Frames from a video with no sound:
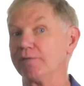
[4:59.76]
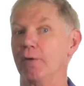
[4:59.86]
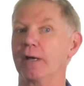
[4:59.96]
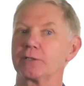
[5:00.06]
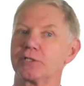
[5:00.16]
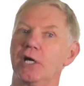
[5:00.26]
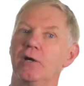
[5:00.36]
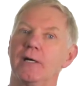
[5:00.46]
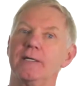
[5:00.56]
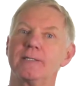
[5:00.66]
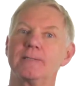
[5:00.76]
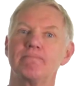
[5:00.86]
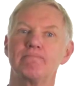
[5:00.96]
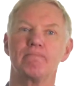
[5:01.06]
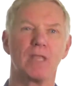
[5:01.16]
if they're outside.
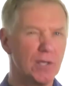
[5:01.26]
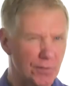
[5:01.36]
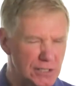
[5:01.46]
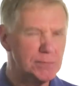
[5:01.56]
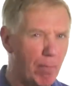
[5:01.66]
These